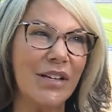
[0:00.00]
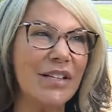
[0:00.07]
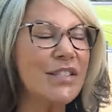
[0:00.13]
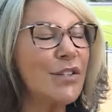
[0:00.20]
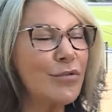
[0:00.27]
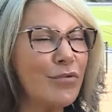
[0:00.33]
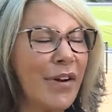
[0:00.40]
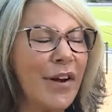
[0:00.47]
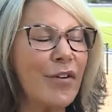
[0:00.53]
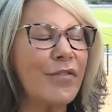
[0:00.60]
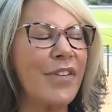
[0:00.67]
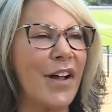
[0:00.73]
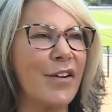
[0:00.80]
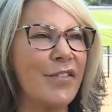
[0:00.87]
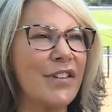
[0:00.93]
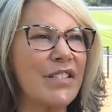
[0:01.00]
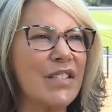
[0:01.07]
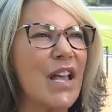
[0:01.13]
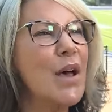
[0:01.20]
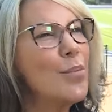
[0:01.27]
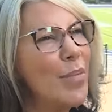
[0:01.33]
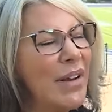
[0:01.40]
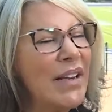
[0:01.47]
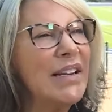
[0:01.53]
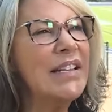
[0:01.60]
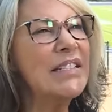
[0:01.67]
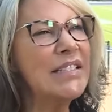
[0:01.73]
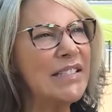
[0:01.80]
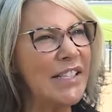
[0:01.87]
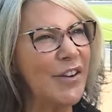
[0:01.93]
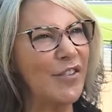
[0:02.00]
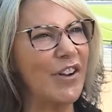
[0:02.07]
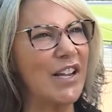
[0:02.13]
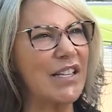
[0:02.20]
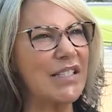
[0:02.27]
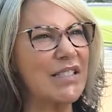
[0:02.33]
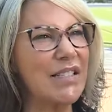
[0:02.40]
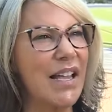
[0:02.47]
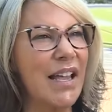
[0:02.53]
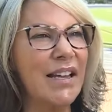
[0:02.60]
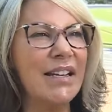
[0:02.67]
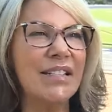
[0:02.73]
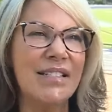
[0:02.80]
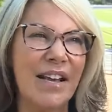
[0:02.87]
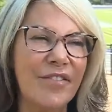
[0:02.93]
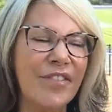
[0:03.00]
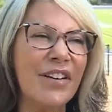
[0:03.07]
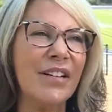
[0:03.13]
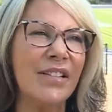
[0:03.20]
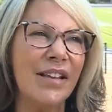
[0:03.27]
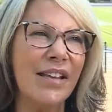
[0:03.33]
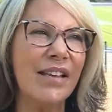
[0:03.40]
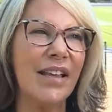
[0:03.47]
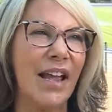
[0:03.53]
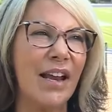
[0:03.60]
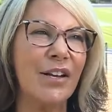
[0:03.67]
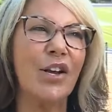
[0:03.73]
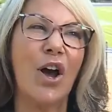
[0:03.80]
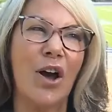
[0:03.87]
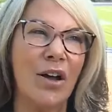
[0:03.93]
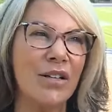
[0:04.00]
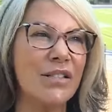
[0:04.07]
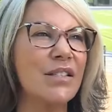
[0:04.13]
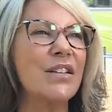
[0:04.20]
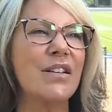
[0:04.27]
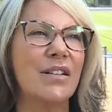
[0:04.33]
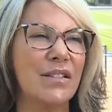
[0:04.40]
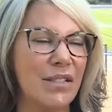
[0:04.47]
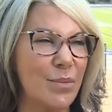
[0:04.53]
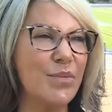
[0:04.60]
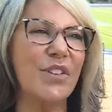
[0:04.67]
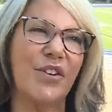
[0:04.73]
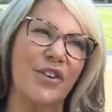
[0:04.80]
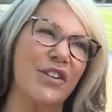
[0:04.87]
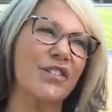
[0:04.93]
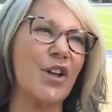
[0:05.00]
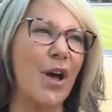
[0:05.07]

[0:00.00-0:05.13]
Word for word: it's a rare virus, but it is serious, and it definitely can cause some serious